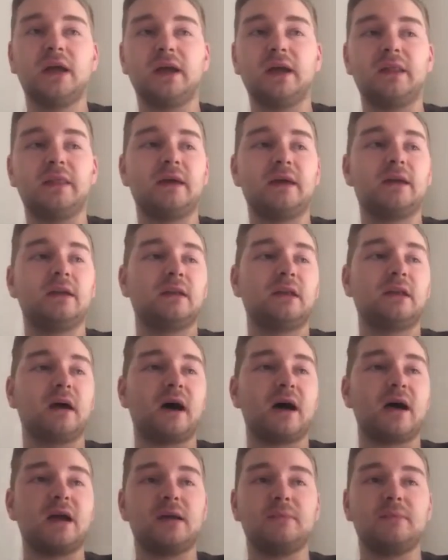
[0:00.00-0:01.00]
And then
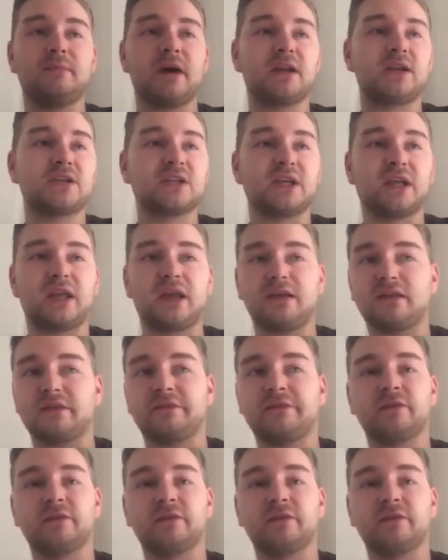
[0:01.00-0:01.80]
I managed to get the